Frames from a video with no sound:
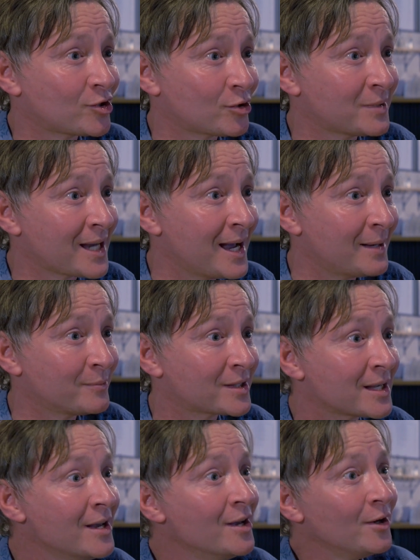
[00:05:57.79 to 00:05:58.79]

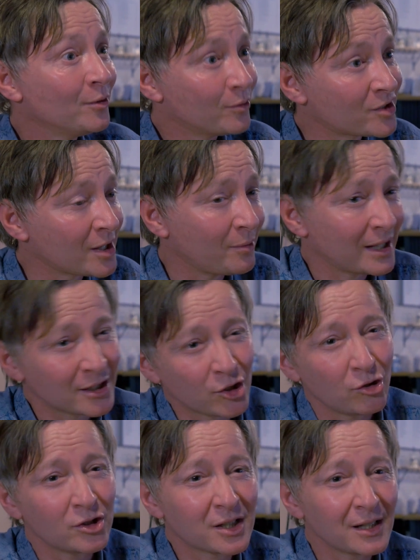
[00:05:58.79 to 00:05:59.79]
sometimes. So it's
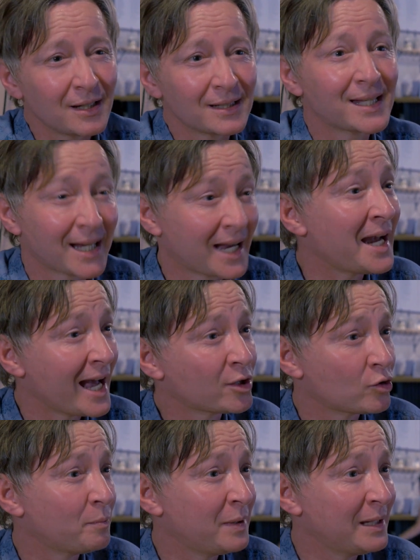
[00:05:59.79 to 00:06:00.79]
good to, to
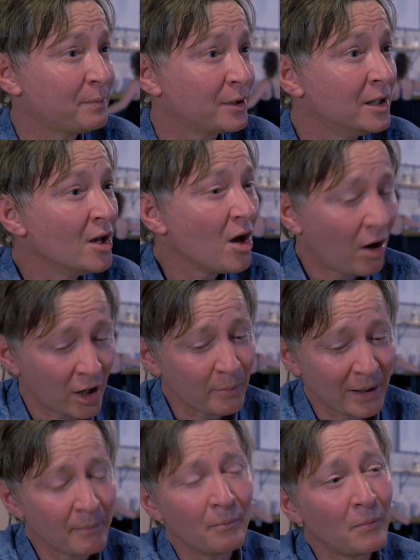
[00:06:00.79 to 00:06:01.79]
connect with people on a
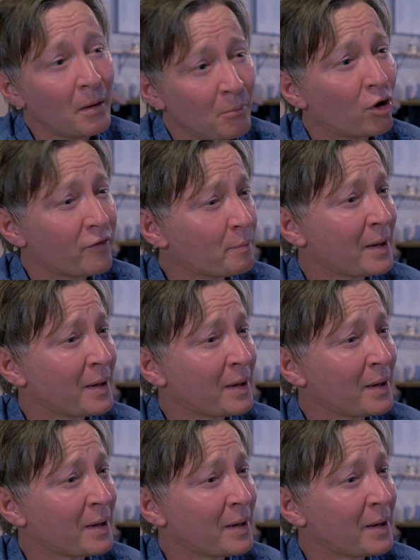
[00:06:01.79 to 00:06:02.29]
bit more of a